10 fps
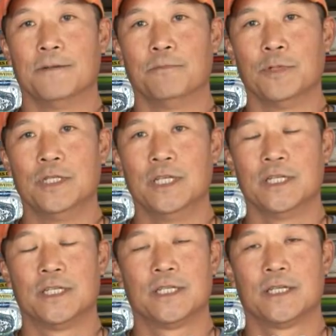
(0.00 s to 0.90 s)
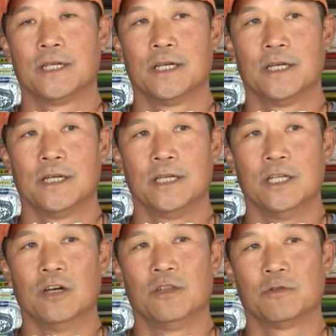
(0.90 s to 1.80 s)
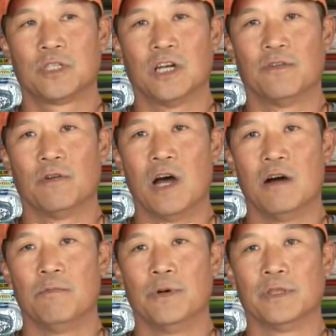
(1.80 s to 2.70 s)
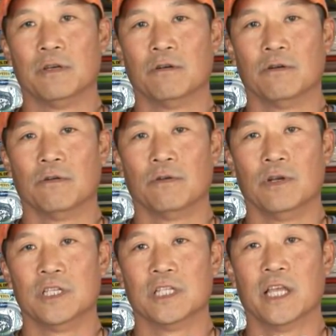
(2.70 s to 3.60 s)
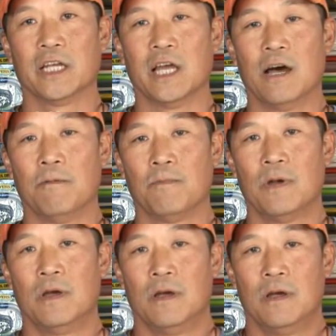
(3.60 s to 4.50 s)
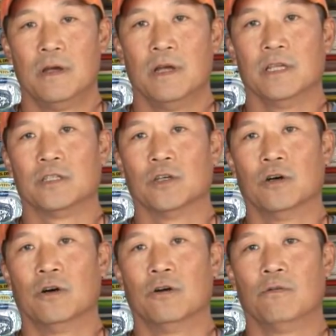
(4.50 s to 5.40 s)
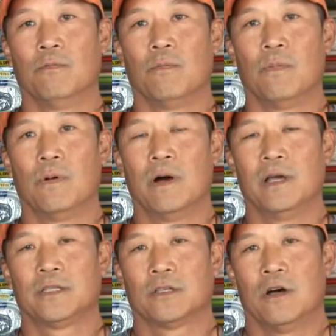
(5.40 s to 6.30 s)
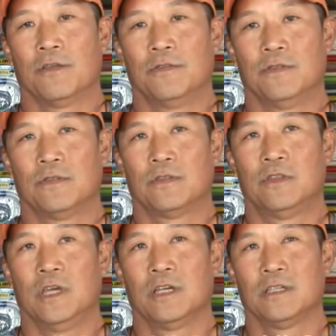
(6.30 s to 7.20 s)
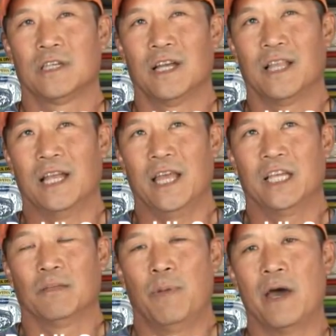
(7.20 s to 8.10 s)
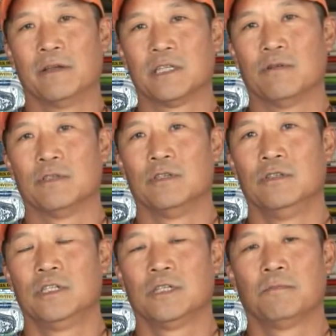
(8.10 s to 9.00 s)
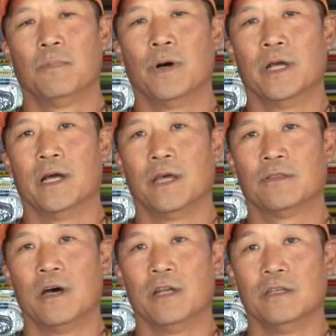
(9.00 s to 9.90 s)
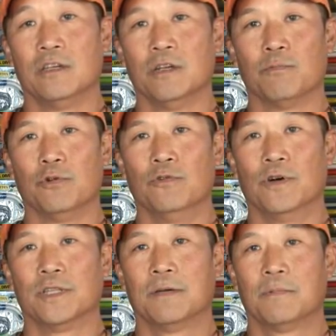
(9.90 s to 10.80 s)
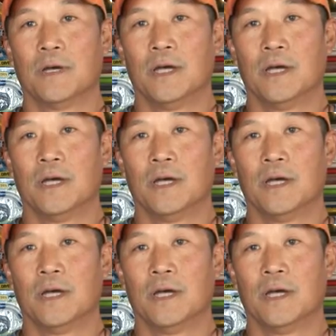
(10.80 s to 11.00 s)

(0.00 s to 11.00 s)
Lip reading: We didn't, there was stuff around, but it isn't like now. And so I saw things, I liked the paddles I was using, but I thought you could improve on them.